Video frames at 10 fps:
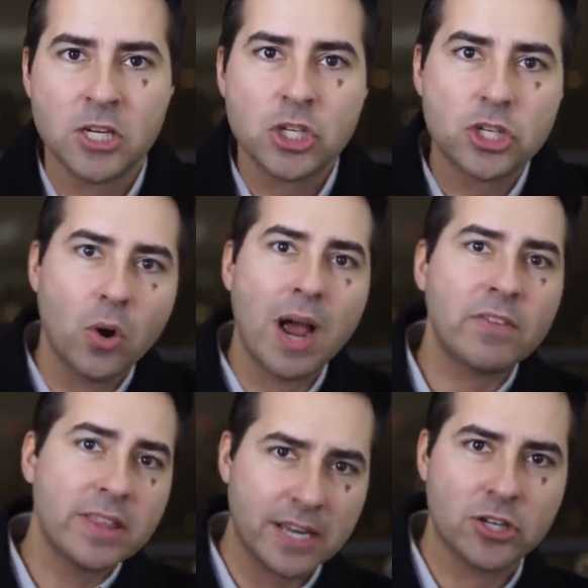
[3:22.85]
So
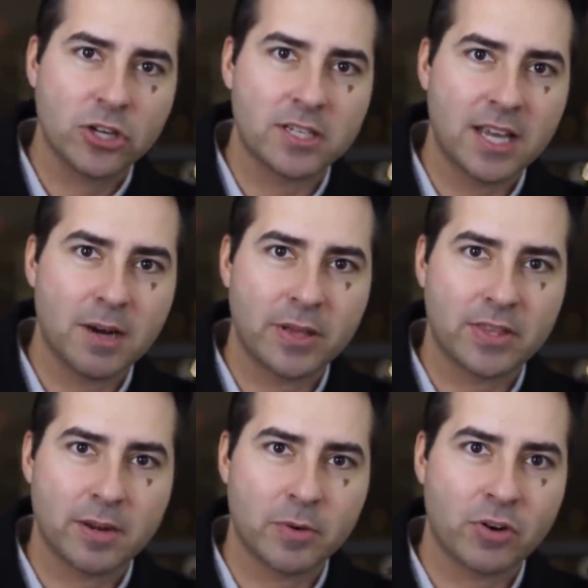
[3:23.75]
everything I just said about
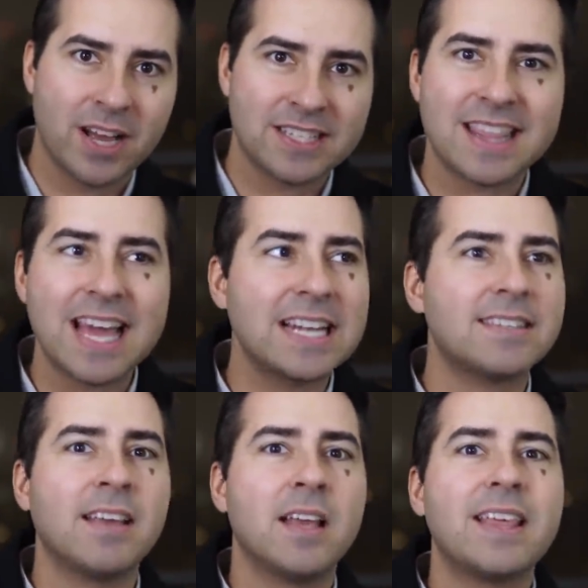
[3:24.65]
the Democrats,
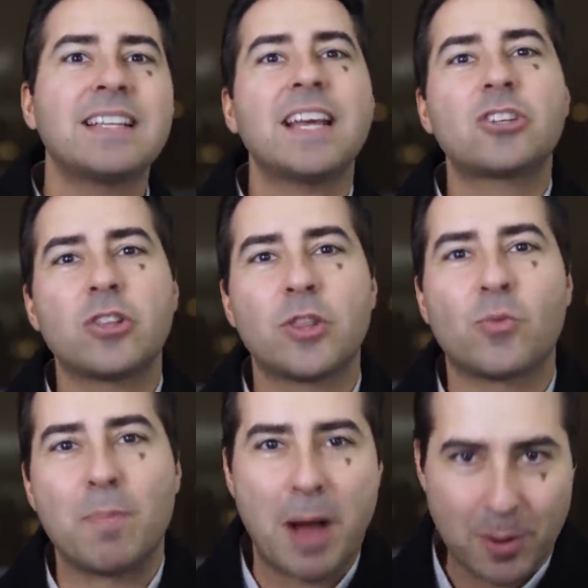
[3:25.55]
that's that's actually the
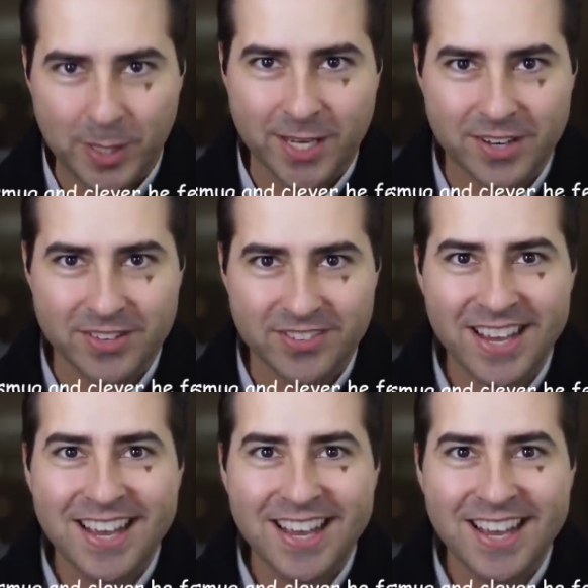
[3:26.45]
Republicans.